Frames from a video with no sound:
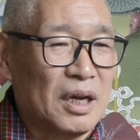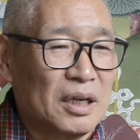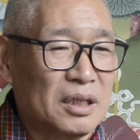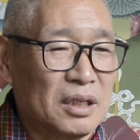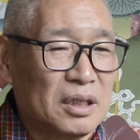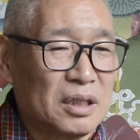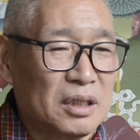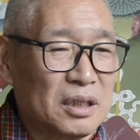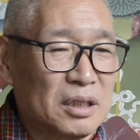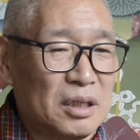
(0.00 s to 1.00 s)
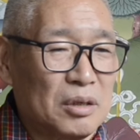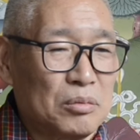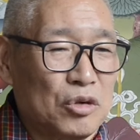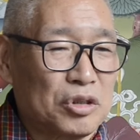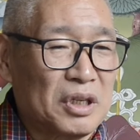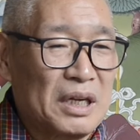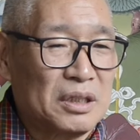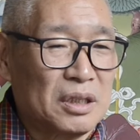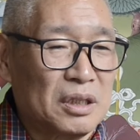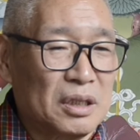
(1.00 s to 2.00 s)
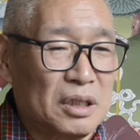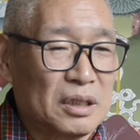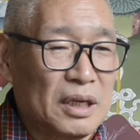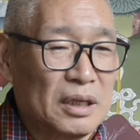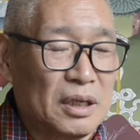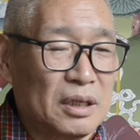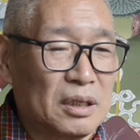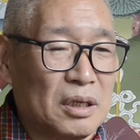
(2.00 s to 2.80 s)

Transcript: had uh, modernization and things like that.